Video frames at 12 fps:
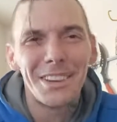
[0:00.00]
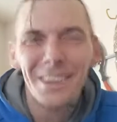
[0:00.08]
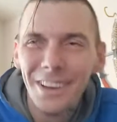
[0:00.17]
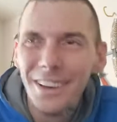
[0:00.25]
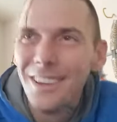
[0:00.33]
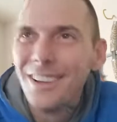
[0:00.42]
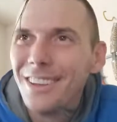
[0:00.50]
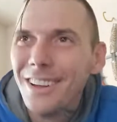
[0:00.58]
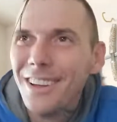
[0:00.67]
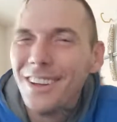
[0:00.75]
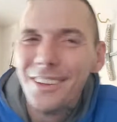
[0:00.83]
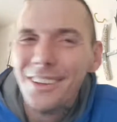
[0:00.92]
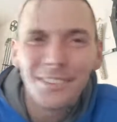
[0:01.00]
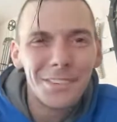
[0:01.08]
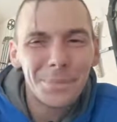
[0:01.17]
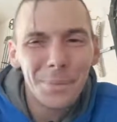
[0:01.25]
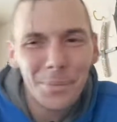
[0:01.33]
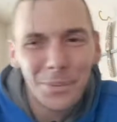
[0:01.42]
Some of
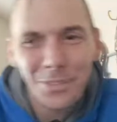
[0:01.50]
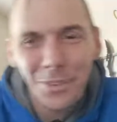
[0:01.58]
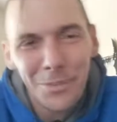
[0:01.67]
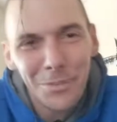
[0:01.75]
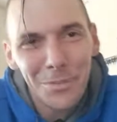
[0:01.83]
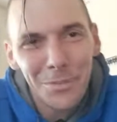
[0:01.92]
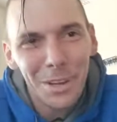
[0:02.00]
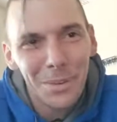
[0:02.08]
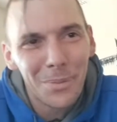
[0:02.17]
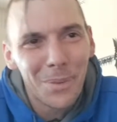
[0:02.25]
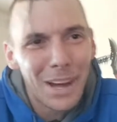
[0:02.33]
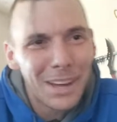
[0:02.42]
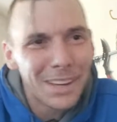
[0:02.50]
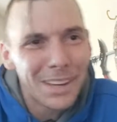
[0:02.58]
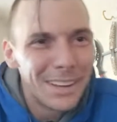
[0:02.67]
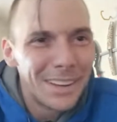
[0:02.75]
these people are so fucking whack.